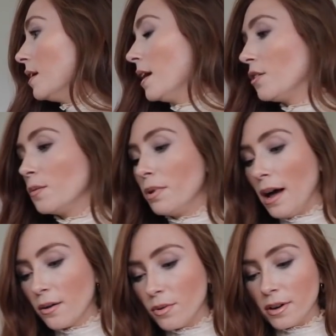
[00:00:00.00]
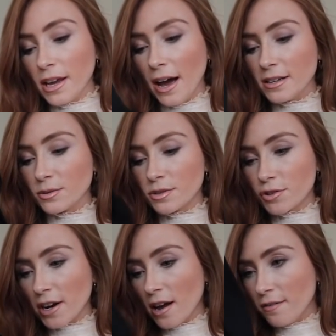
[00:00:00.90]
a good black one. Yeah, so
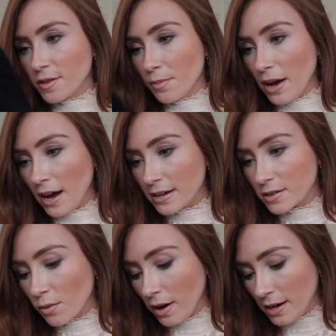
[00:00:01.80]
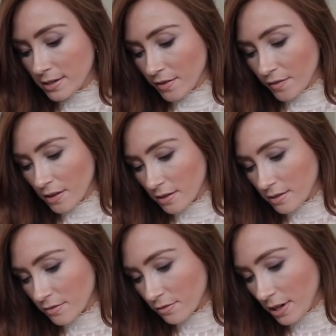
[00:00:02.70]
straight off the bat, quality
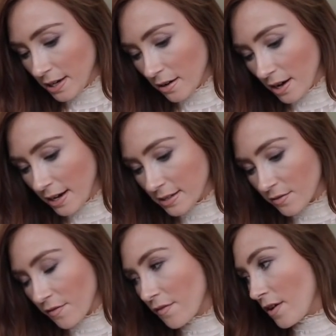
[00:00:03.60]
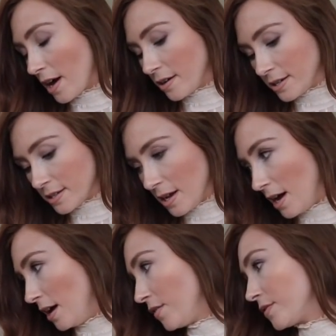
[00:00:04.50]
feels really nice, very
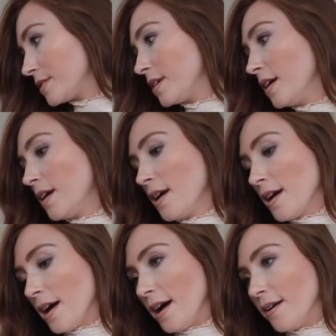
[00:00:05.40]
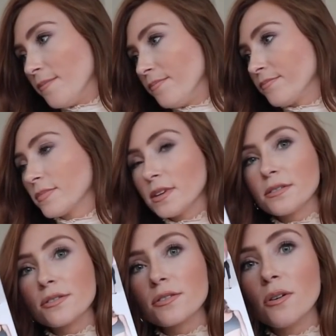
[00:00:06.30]
soft.
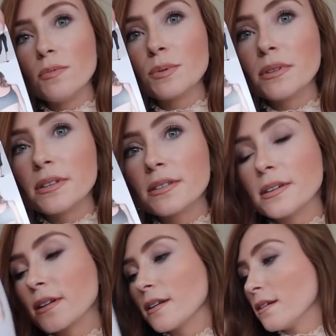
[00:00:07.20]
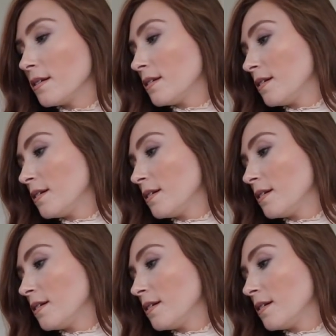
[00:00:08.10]
It just comes with this little